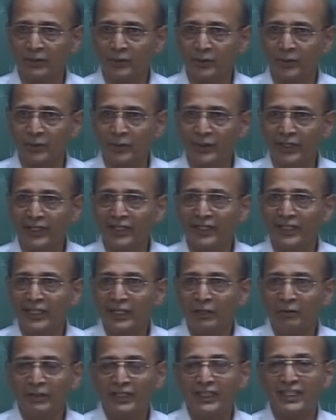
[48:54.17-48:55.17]
Okay,
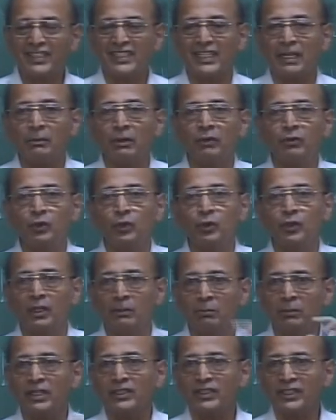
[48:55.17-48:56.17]
when the sum of two
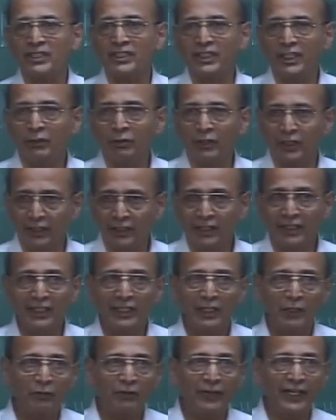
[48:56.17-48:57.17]
numbers is given,
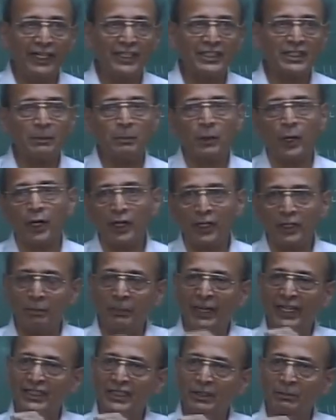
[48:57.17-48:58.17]
when is the product
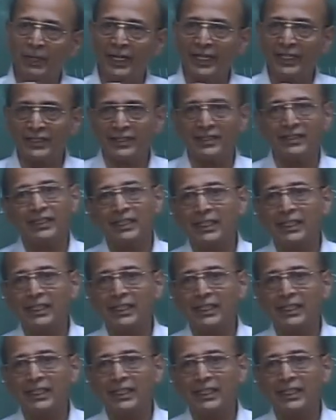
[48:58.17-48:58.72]
maximized?